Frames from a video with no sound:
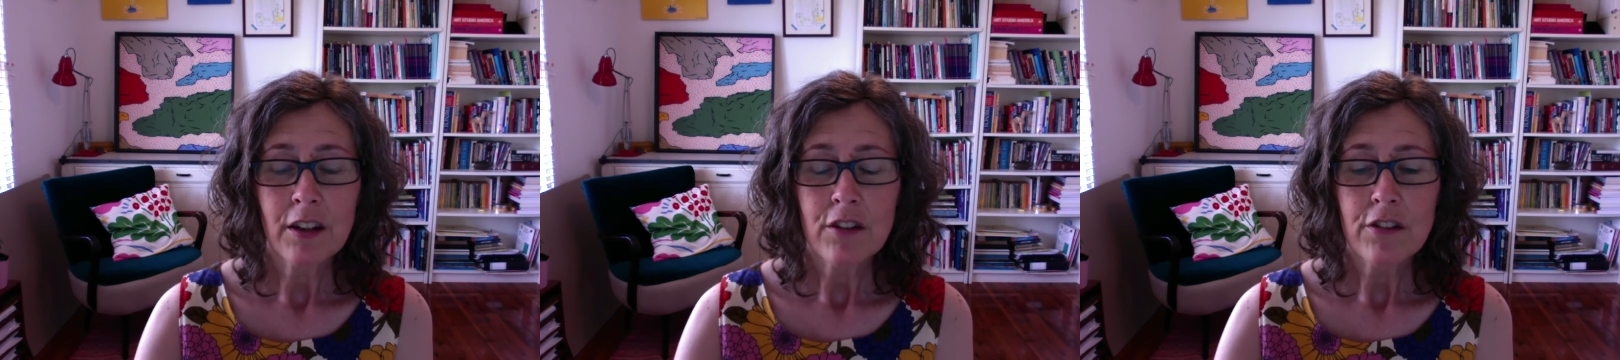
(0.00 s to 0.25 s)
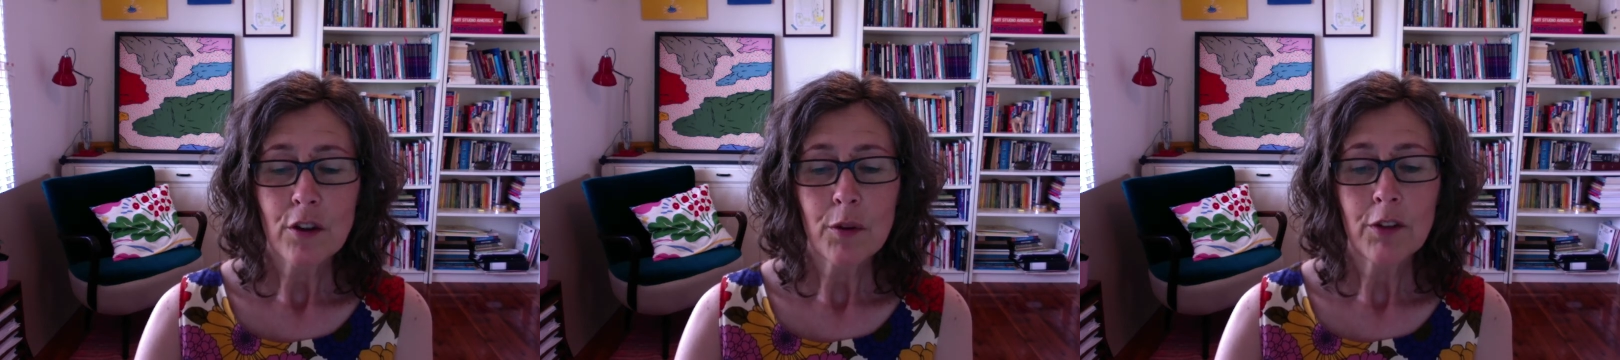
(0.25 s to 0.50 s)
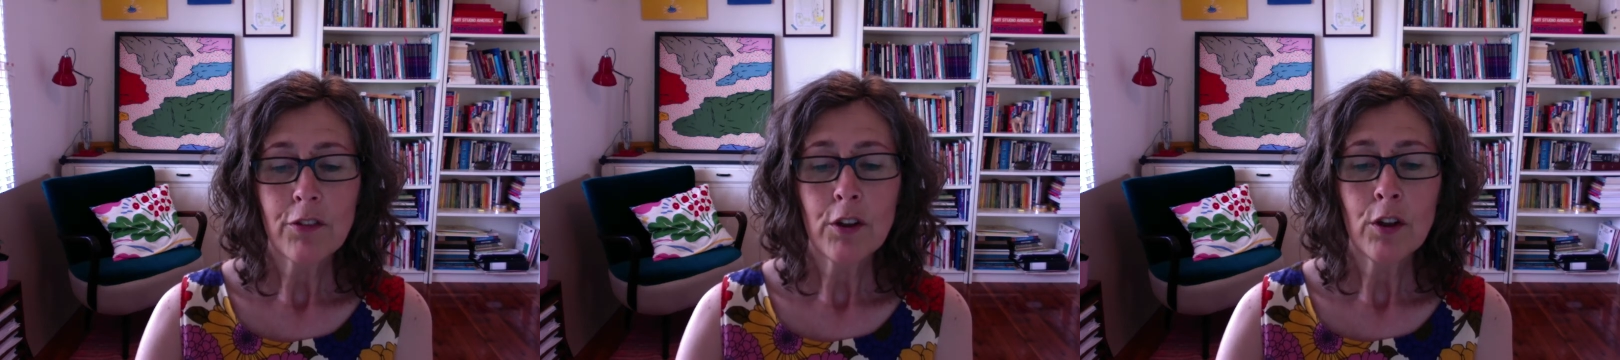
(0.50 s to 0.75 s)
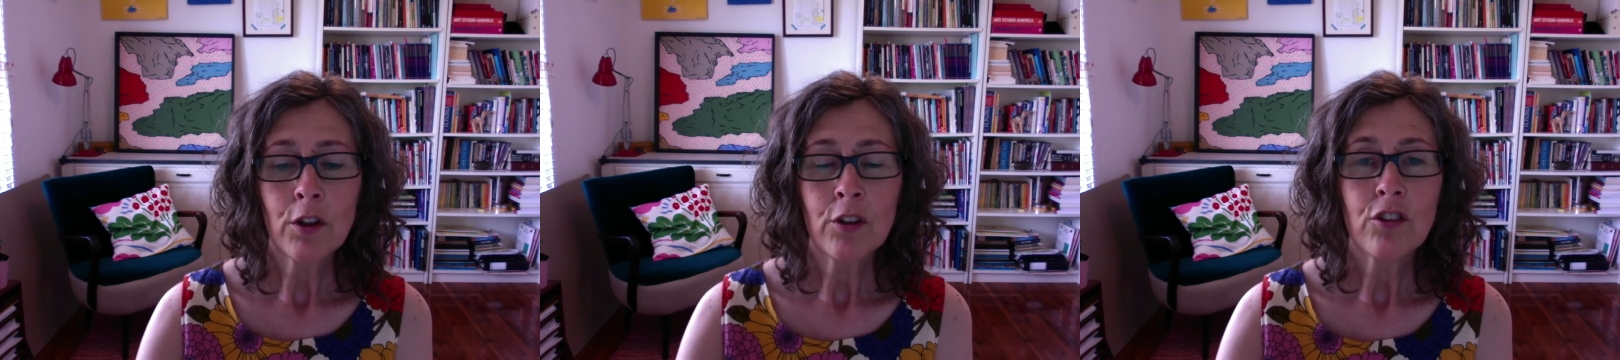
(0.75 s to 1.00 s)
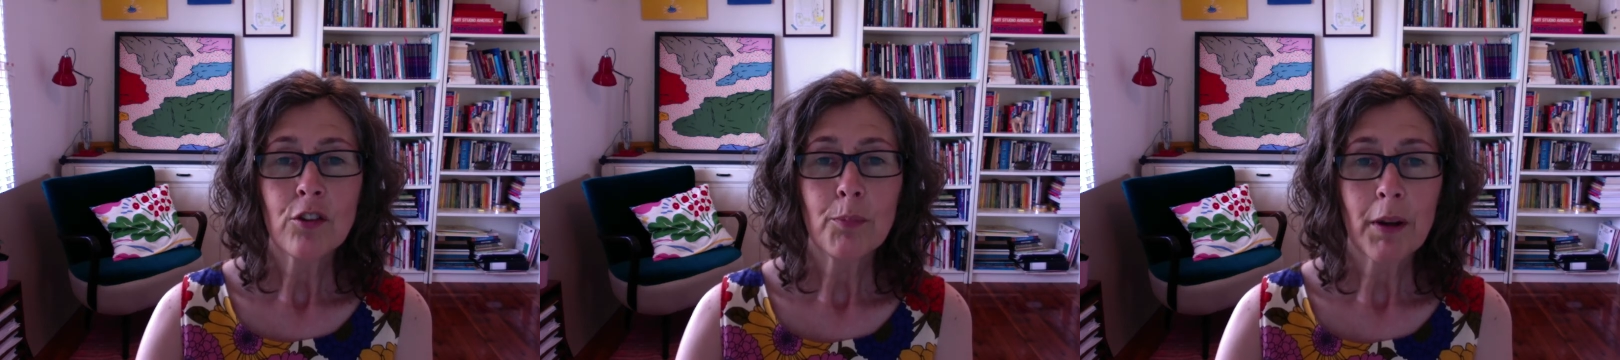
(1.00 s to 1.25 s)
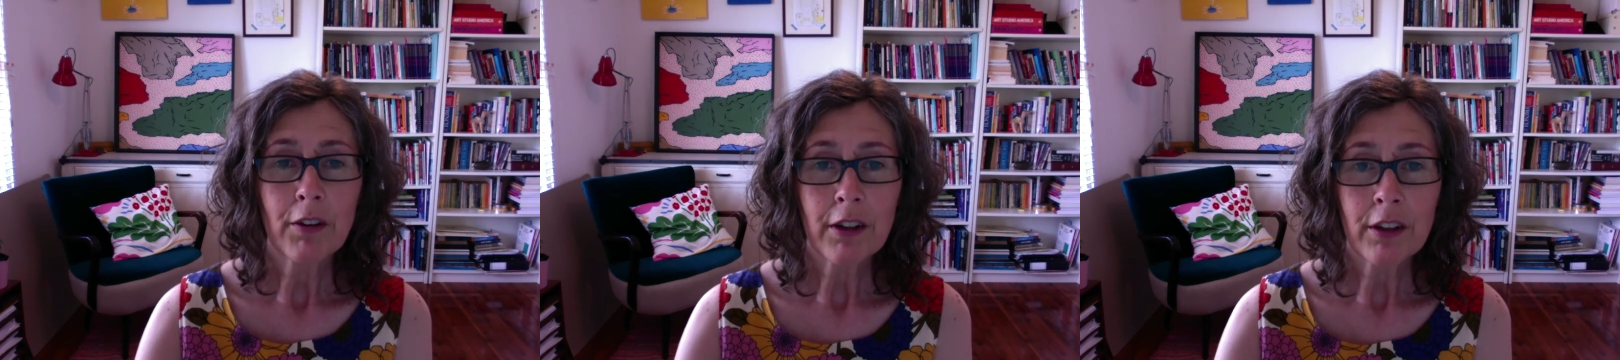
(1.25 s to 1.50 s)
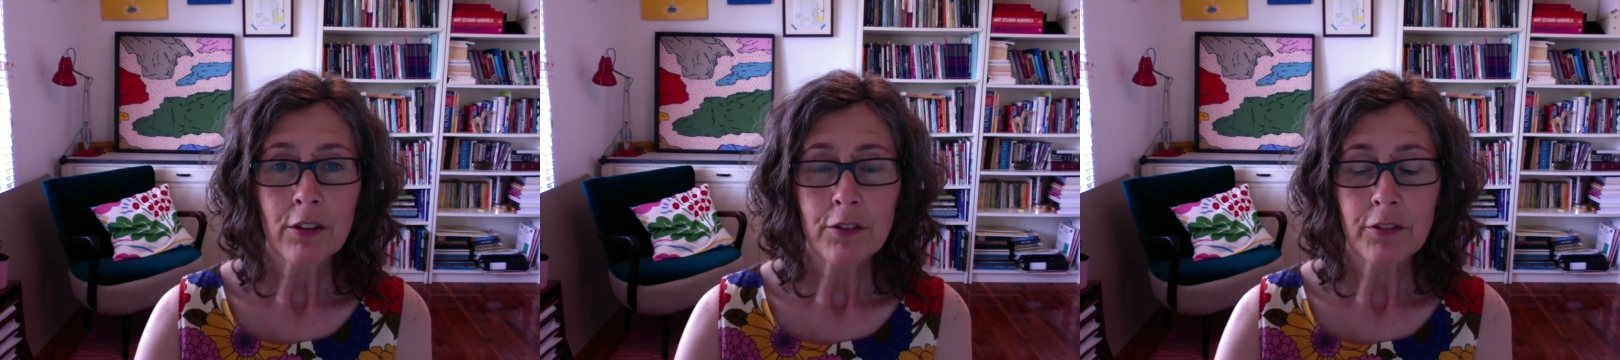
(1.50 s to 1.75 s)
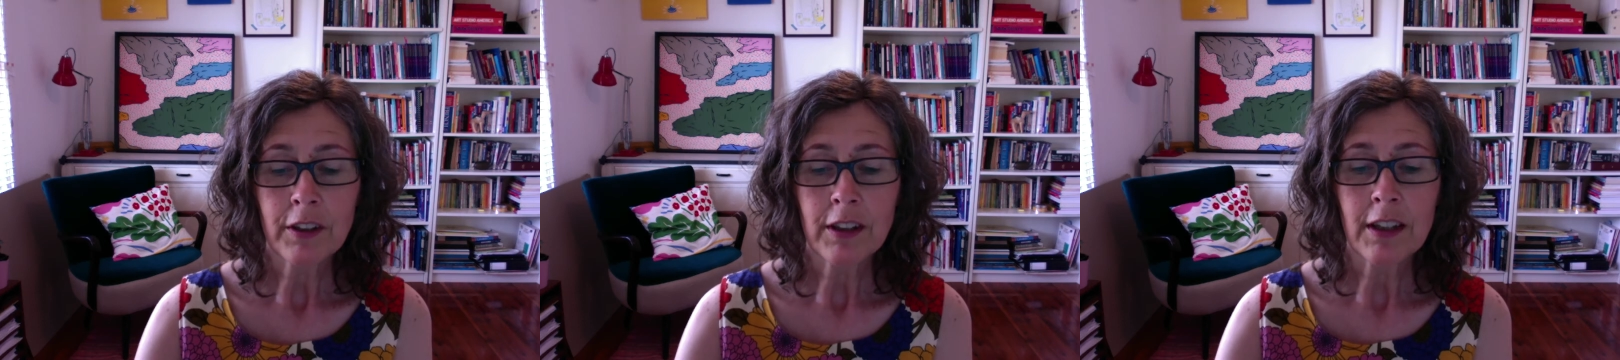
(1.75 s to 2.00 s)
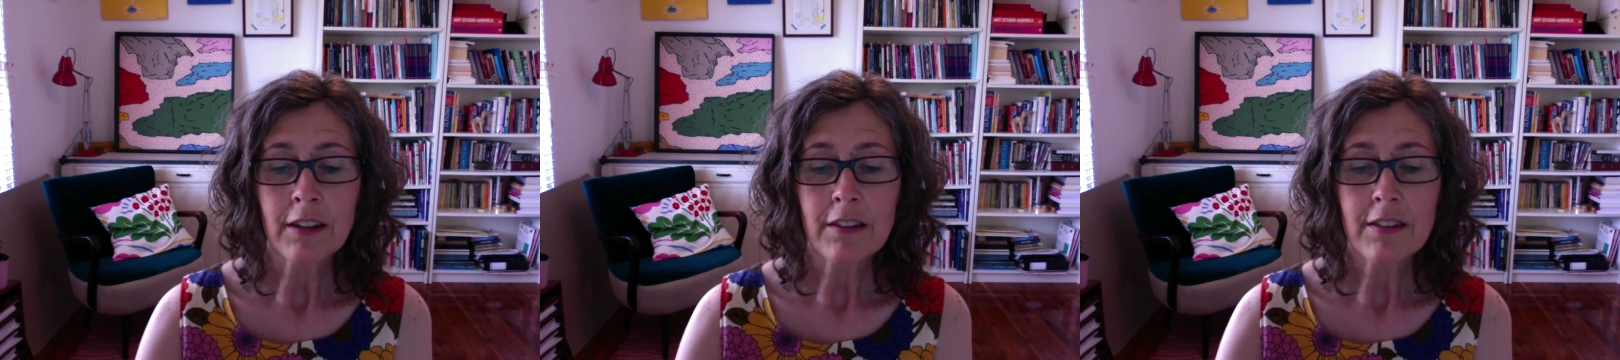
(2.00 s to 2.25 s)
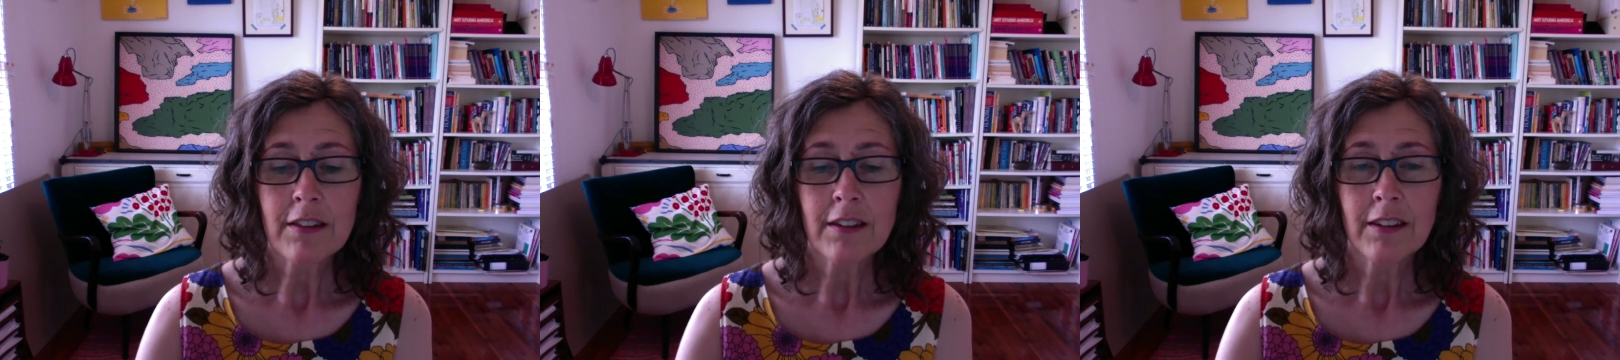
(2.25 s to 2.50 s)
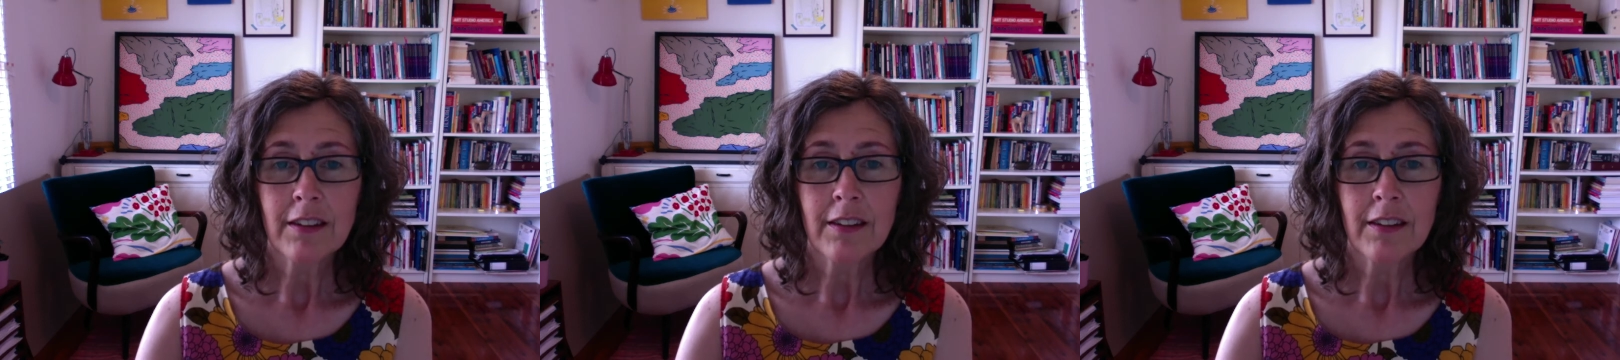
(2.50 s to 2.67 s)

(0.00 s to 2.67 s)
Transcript: So if you learn to bury your feelings,